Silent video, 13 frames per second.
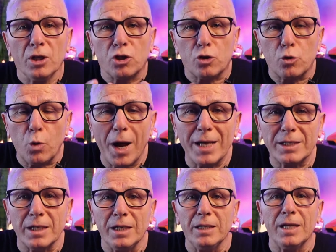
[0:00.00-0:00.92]

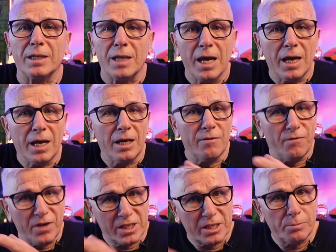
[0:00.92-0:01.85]
trust in that
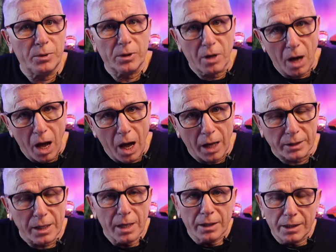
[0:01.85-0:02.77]
invisible God,